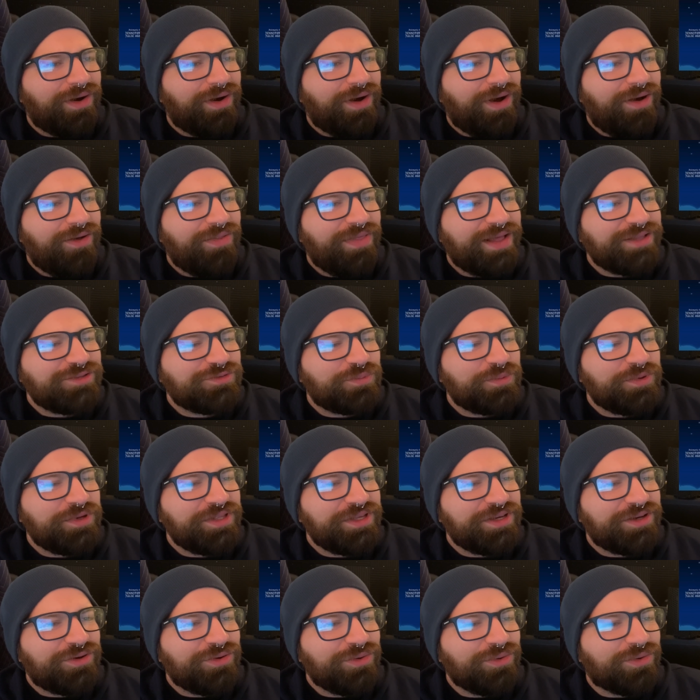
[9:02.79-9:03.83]
Oh, that's
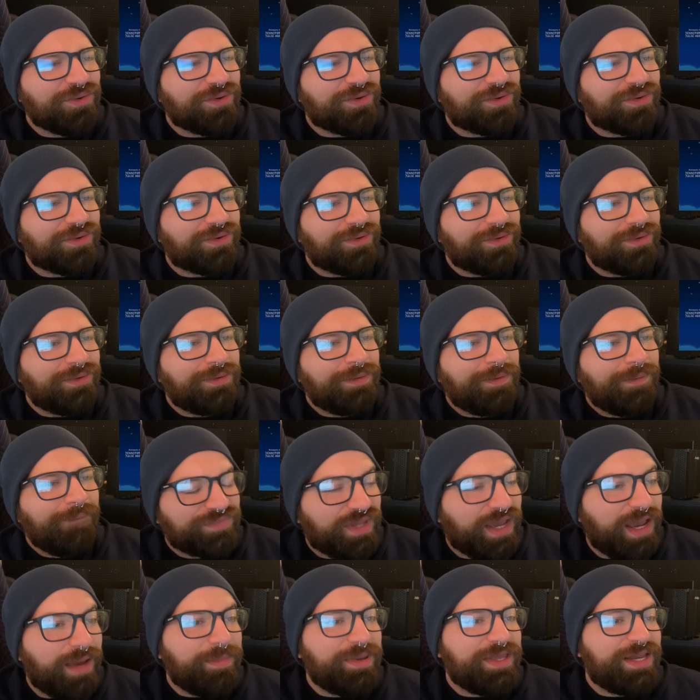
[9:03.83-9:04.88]
really cool.
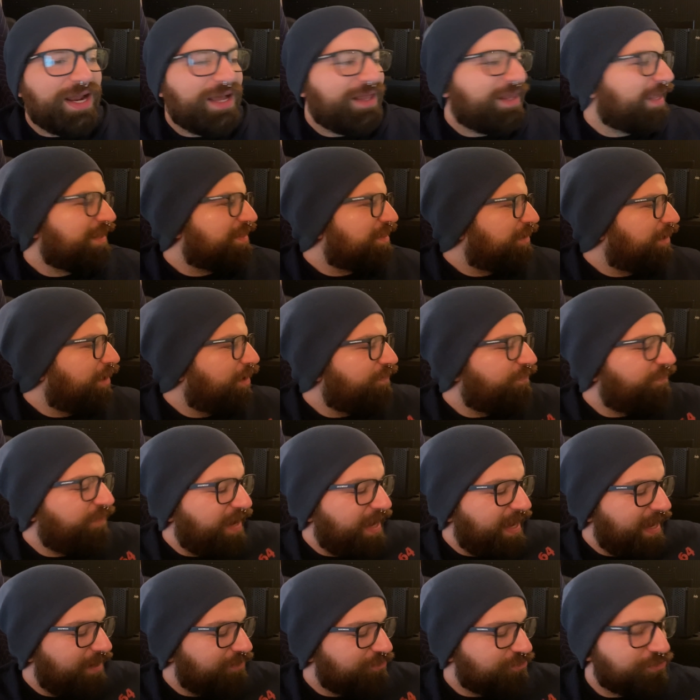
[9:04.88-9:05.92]
I mean, I like the lo-fi
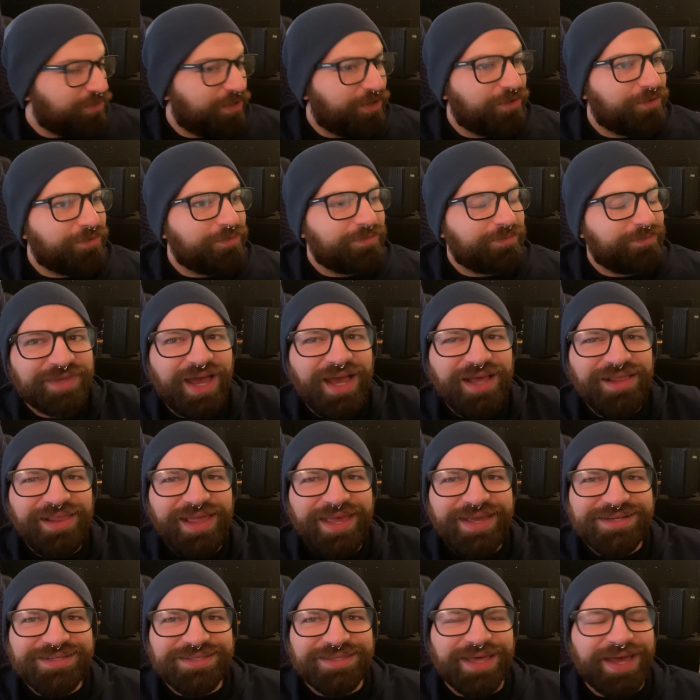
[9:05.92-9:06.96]
outro. I
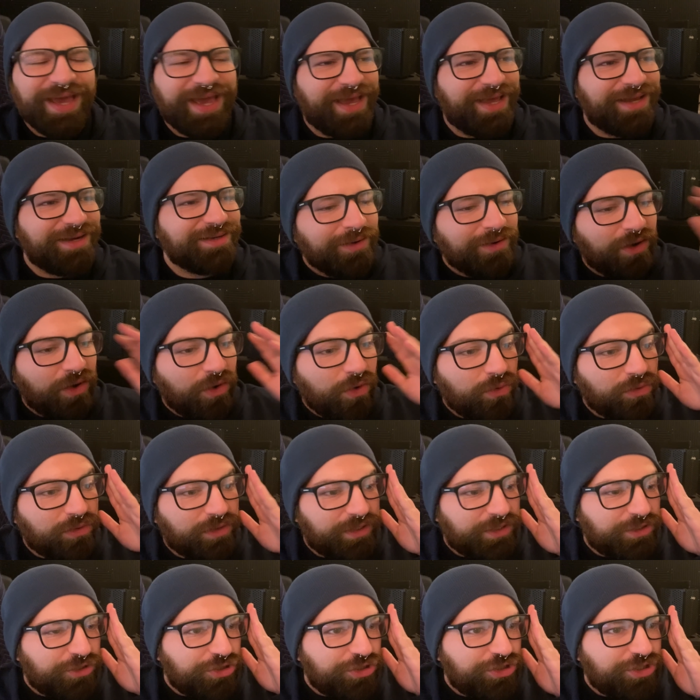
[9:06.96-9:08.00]
liked that. Holy
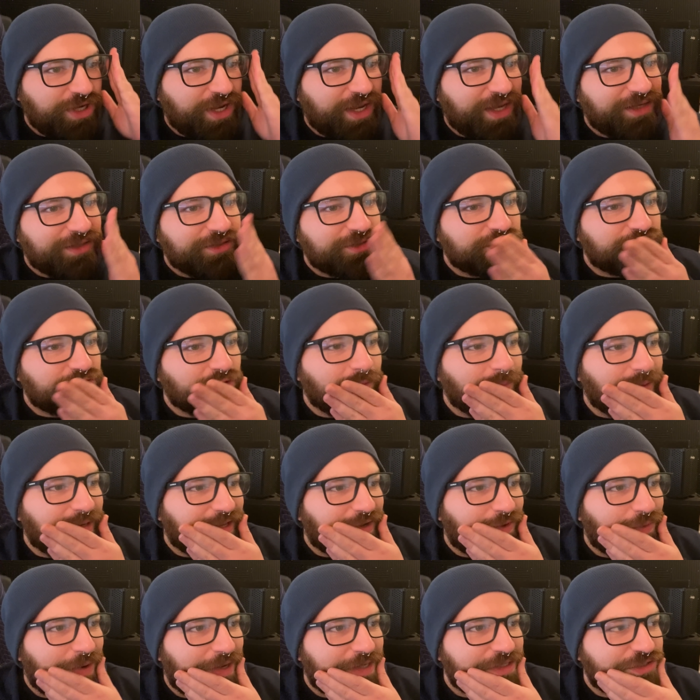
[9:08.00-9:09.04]
shit, so many
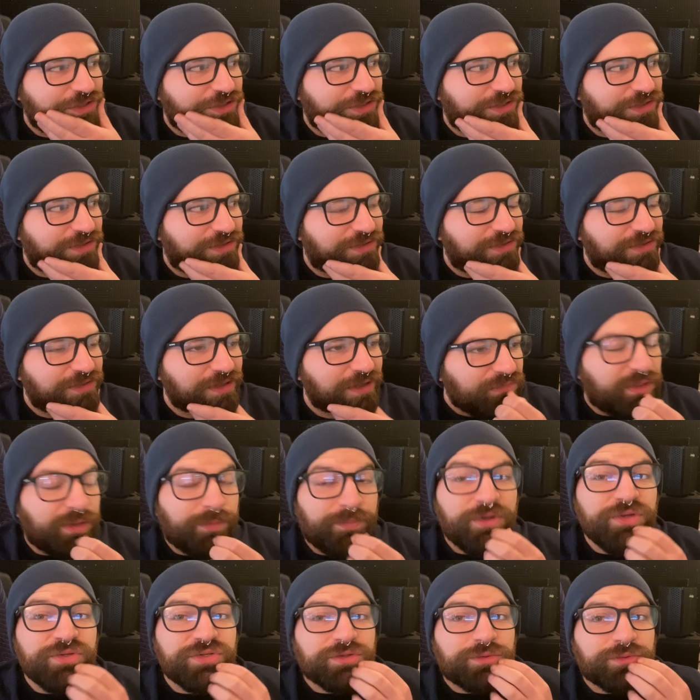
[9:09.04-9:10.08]
questions. The
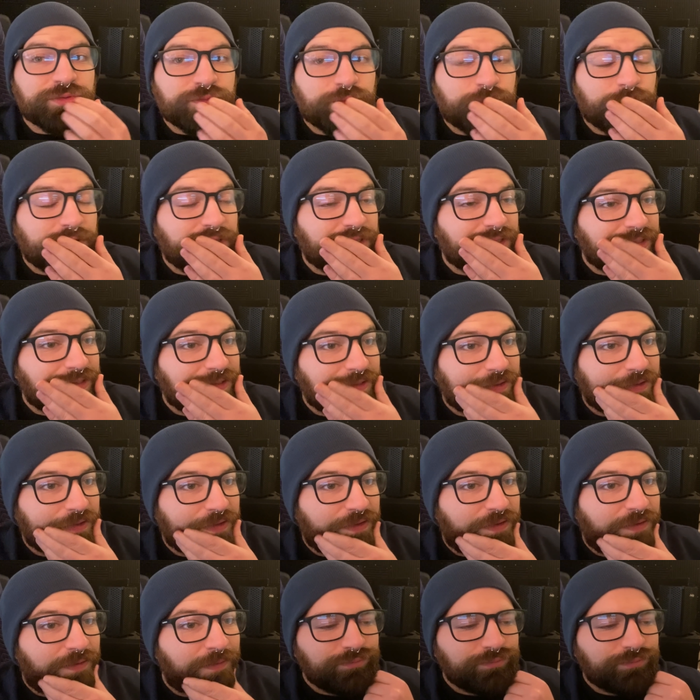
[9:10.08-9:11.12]
music was really
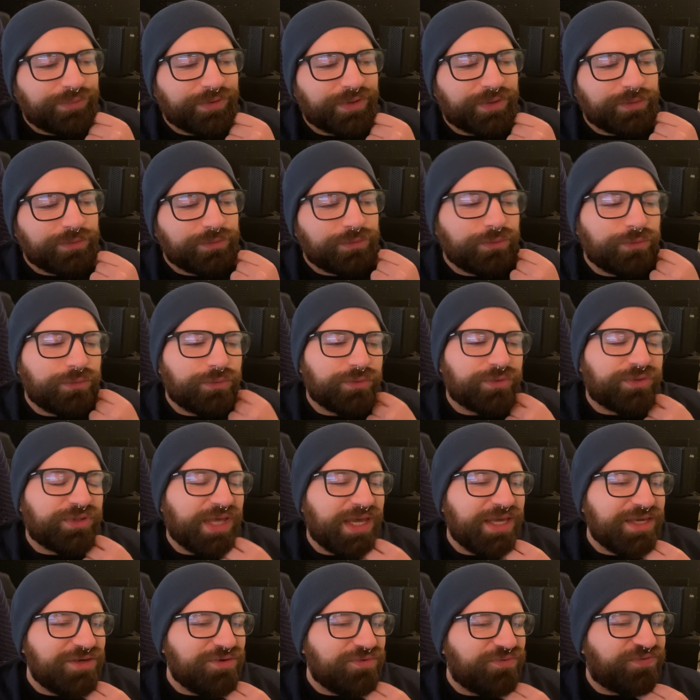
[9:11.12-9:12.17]
good. But ooh,
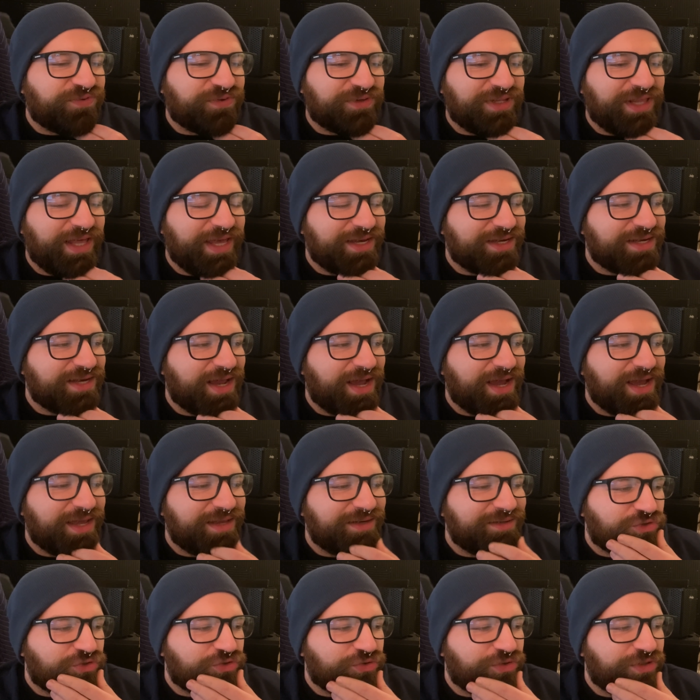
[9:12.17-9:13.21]
thank you for like
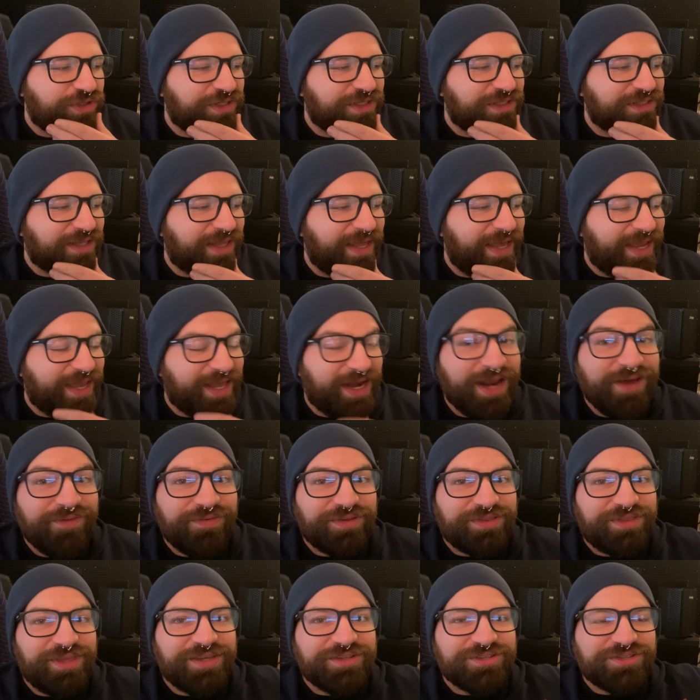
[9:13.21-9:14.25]
not treating it like and
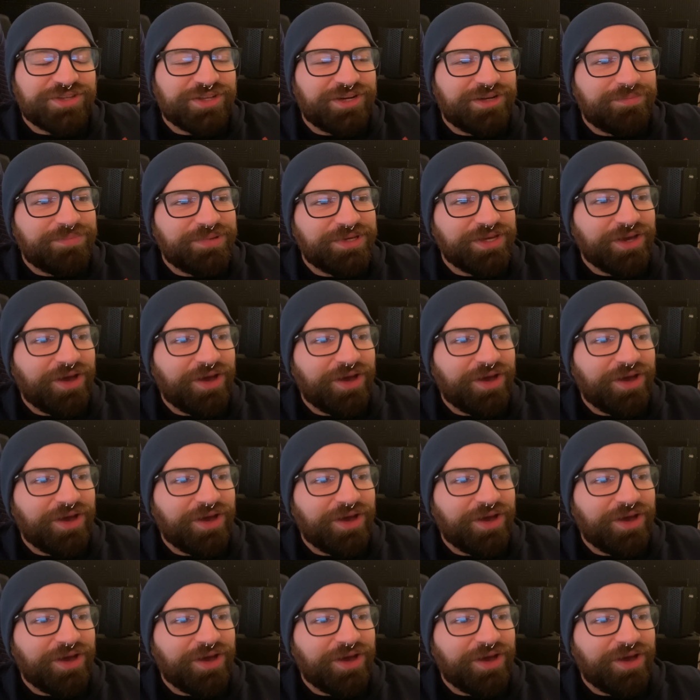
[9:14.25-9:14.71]
everything's gonna be